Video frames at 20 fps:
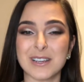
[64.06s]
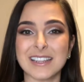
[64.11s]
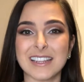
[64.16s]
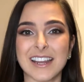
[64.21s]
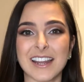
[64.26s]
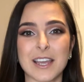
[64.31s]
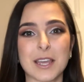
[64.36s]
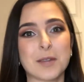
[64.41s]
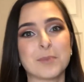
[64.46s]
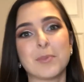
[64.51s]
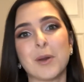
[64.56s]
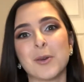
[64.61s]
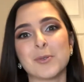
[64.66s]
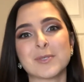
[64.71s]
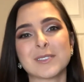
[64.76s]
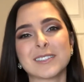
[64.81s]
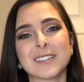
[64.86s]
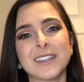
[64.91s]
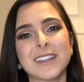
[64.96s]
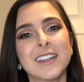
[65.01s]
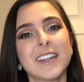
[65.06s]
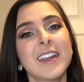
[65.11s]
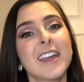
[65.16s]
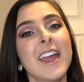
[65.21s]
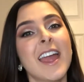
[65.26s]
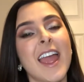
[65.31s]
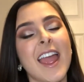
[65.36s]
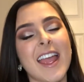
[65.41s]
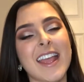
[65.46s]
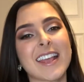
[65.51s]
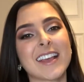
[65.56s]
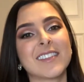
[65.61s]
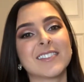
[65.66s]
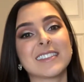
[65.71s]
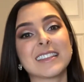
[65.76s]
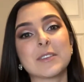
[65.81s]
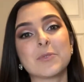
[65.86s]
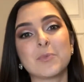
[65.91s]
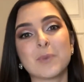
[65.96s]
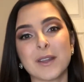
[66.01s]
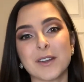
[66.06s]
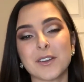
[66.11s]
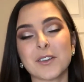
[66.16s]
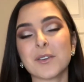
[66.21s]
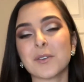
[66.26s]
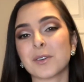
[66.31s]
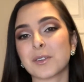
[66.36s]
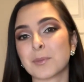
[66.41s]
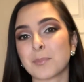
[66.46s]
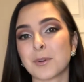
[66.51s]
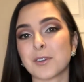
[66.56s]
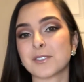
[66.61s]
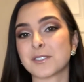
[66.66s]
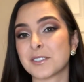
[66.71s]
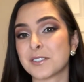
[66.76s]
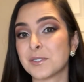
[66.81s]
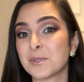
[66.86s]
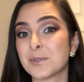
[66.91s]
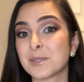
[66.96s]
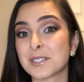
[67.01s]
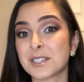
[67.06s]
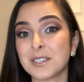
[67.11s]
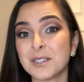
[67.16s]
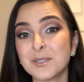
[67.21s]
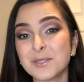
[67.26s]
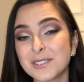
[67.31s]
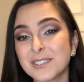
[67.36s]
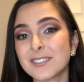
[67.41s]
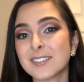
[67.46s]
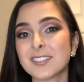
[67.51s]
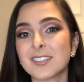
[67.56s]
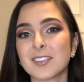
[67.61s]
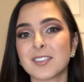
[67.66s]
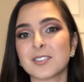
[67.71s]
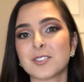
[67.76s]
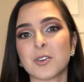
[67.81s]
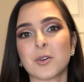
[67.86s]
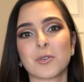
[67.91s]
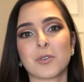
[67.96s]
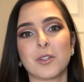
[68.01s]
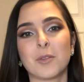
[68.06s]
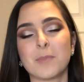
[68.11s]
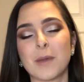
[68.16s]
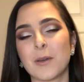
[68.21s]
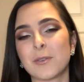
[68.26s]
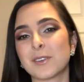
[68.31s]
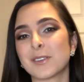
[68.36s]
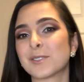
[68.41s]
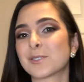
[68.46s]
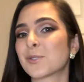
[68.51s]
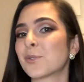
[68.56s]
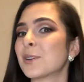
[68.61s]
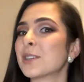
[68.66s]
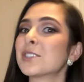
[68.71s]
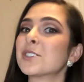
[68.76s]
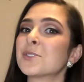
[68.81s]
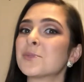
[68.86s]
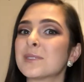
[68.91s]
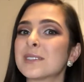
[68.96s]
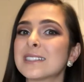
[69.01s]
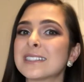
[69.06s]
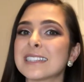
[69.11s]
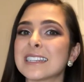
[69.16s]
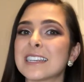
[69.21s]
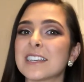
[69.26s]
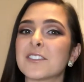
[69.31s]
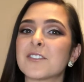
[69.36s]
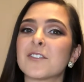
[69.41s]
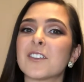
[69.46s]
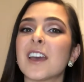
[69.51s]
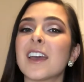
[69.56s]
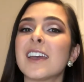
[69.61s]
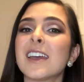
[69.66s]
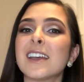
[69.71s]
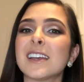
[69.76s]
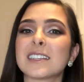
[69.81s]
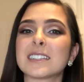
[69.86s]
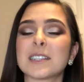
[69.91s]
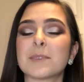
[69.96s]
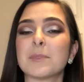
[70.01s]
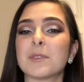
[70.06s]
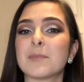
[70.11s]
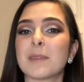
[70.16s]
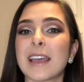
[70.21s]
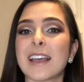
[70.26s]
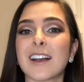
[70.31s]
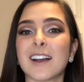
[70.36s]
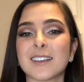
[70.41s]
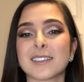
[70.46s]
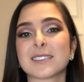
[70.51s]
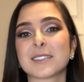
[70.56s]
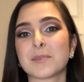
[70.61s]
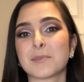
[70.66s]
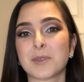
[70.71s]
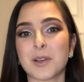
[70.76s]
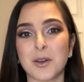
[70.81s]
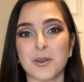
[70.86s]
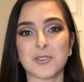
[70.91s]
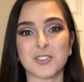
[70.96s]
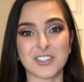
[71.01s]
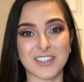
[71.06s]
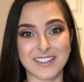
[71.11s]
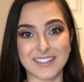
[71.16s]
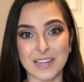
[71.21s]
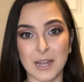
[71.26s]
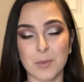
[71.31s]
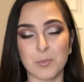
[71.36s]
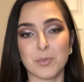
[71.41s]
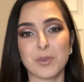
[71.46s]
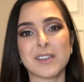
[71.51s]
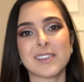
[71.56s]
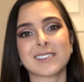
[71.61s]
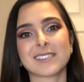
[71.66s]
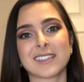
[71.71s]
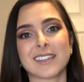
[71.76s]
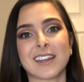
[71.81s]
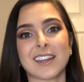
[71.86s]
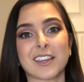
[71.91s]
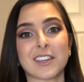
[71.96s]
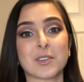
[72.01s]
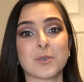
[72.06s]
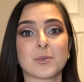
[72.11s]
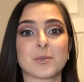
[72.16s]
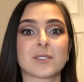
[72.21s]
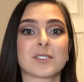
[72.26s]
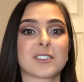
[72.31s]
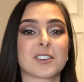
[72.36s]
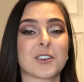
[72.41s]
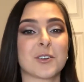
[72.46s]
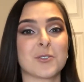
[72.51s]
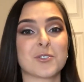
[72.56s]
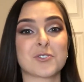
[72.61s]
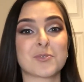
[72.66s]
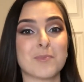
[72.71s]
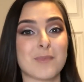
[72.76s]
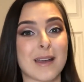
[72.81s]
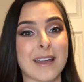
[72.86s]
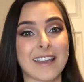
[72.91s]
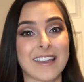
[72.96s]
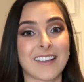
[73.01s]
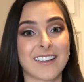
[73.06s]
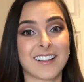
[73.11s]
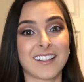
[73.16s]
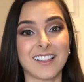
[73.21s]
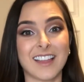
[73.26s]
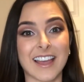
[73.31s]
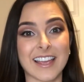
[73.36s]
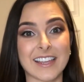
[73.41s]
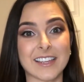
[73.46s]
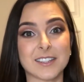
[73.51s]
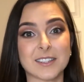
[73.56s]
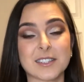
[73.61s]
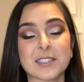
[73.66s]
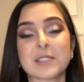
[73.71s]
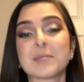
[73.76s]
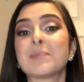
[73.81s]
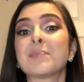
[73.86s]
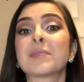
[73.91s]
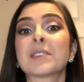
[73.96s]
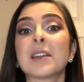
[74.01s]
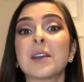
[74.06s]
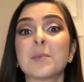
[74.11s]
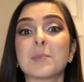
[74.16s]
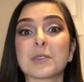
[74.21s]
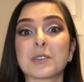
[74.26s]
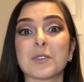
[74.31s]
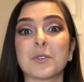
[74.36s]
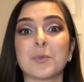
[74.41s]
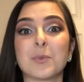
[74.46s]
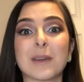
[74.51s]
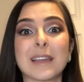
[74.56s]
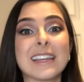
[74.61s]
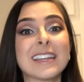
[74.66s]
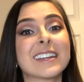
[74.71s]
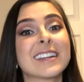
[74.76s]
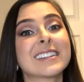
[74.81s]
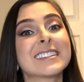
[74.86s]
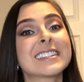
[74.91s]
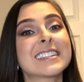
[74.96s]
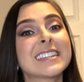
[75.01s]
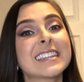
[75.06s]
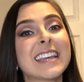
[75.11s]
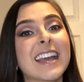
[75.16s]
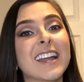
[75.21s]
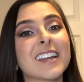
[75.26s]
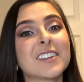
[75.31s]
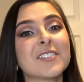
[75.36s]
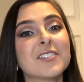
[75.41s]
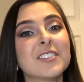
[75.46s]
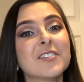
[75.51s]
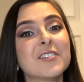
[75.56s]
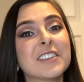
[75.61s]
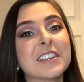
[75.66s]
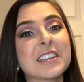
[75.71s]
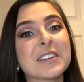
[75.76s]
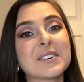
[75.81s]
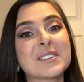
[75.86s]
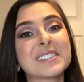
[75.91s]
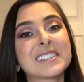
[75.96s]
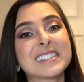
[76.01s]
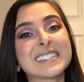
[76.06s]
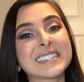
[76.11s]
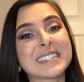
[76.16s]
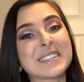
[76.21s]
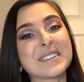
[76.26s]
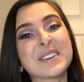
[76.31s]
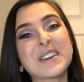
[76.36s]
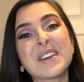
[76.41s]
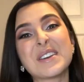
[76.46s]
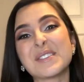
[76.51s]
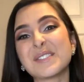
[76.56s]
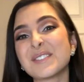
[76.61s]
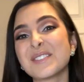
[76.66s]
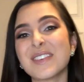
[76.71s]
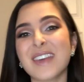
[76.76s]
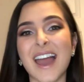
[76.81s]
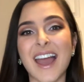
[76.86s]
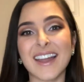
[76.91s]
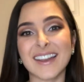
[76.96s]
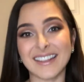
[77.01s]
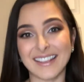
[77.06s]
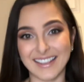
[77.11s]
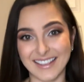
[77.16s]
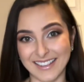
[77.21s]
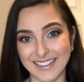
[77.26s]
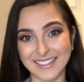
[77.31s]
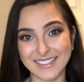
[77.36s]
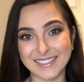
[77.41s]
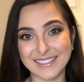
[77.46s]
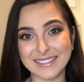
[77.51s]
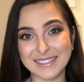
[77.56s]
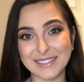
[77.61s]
that I had posted, and the winner, or the person who is closest to the total amount, is going to receive some of my custom coaching templates that I use to coach my clients. But you'll wait until the end of the video to see who that is.